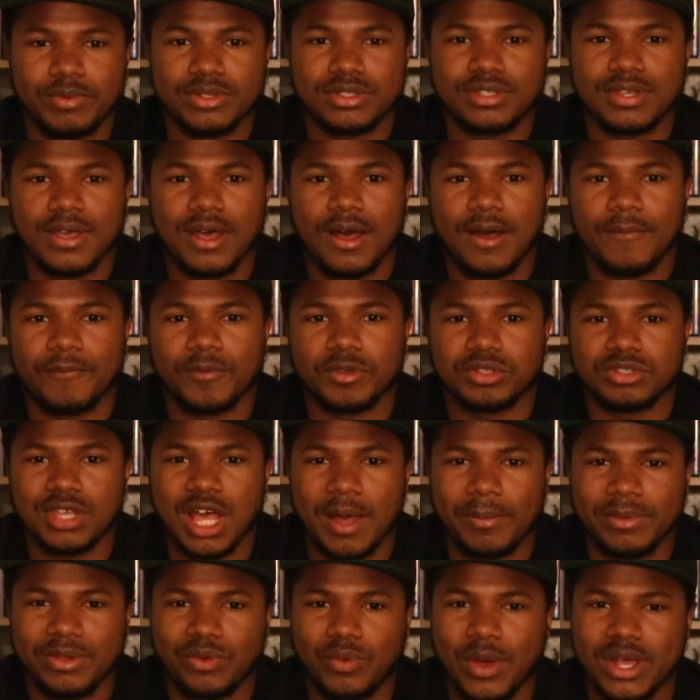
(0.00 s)
when
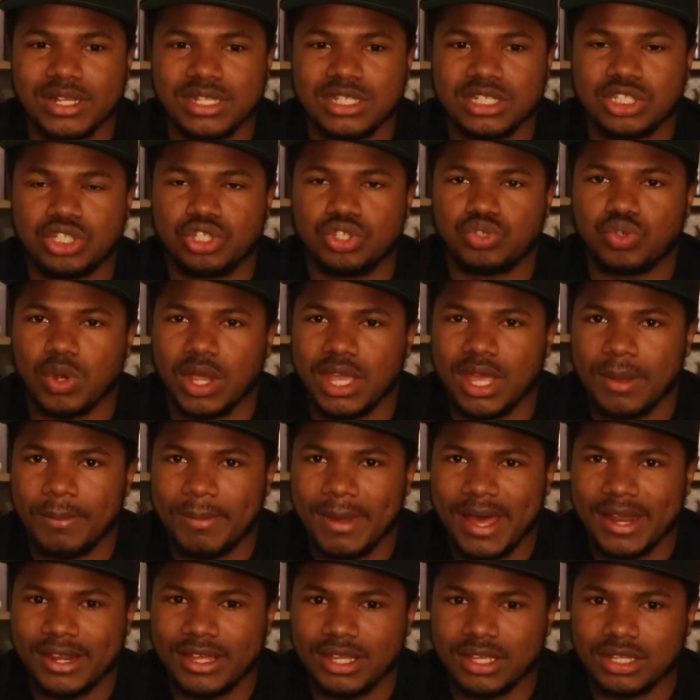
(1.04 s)
Tommy questions Dre
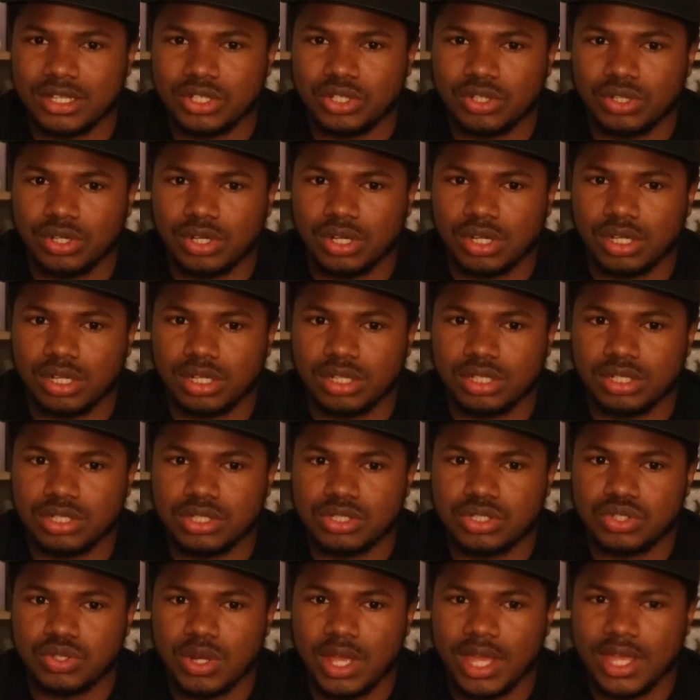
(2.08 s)
about it,
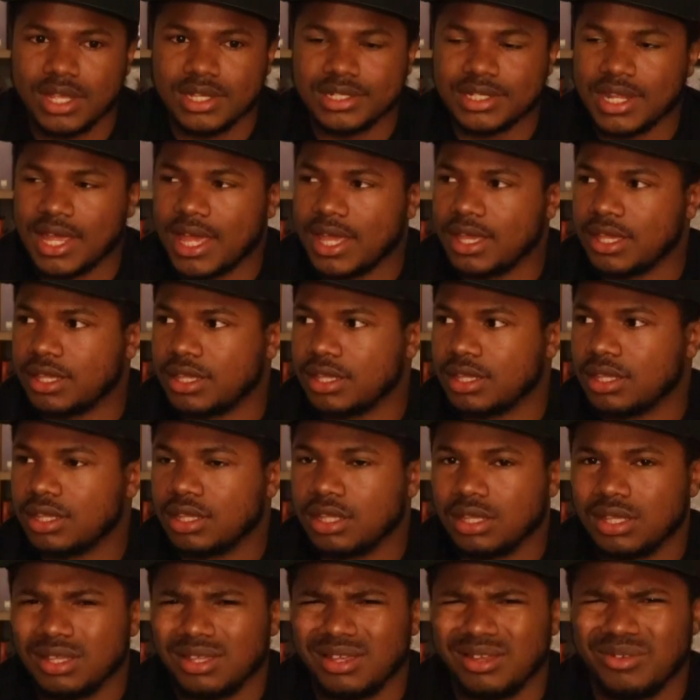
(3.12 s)
Dre is like,
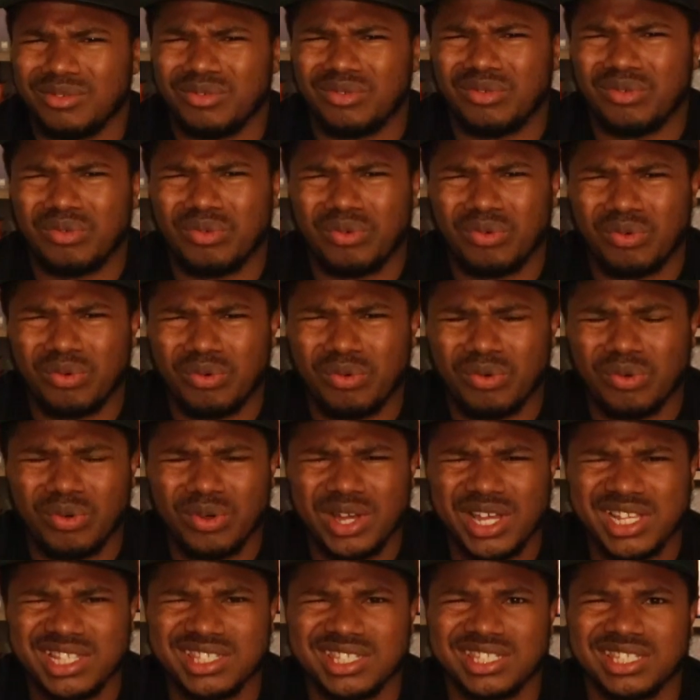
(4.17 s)

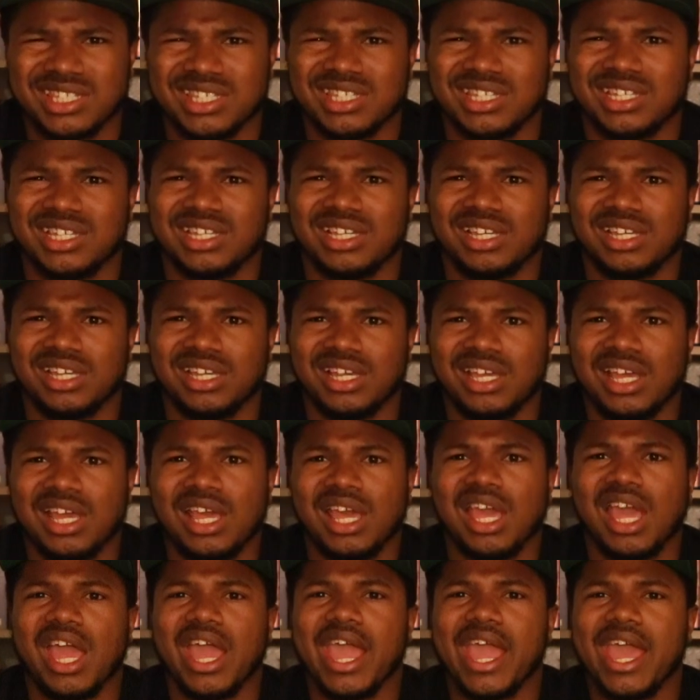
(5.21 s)
what?
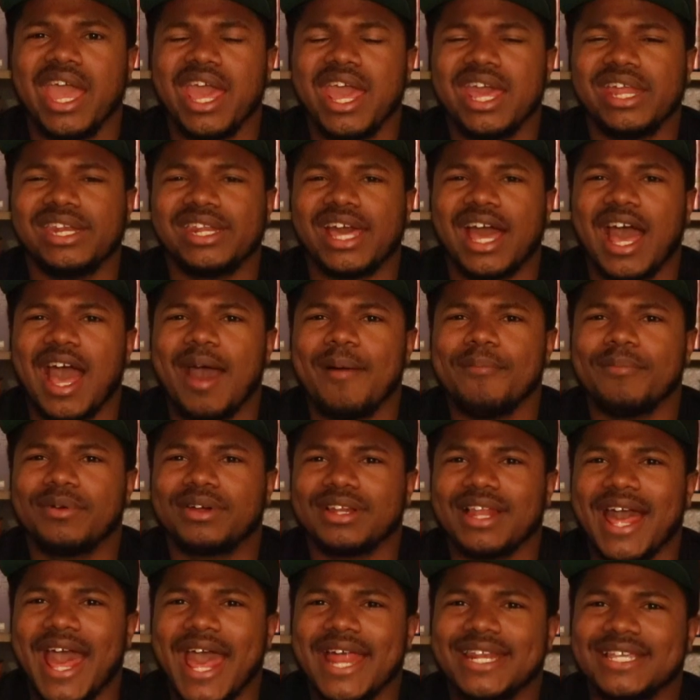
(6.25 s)
And I'm
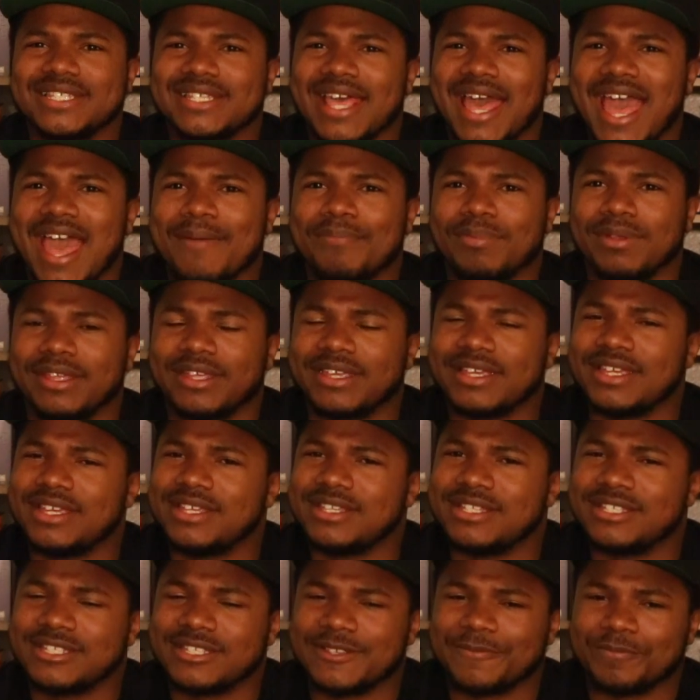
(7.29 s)
glad this happened
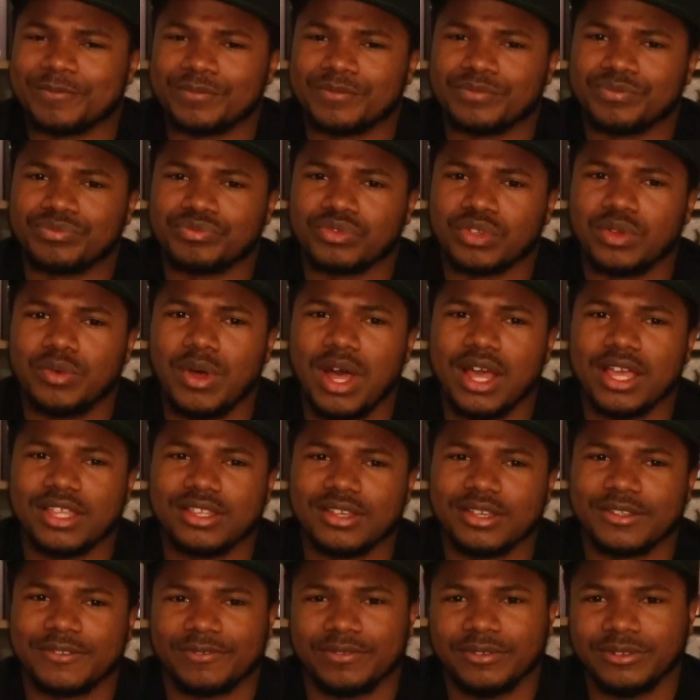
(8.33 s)
because,
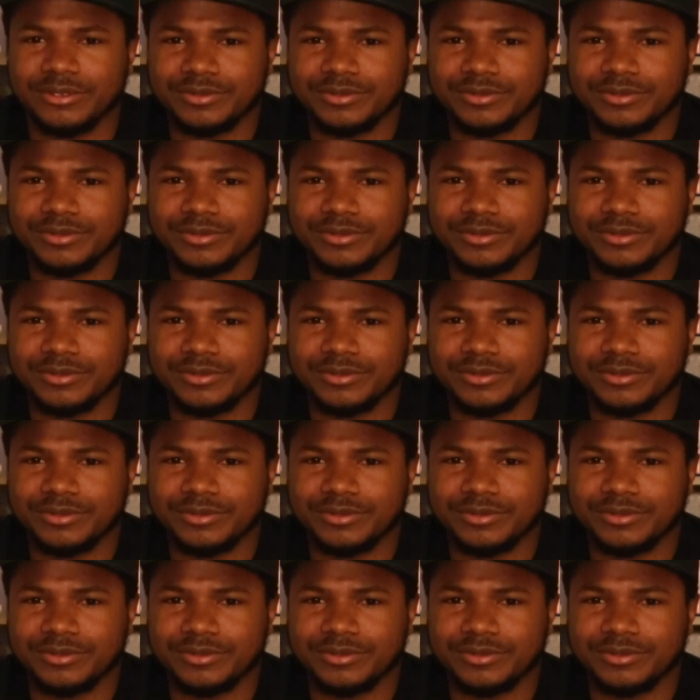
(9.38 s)
like,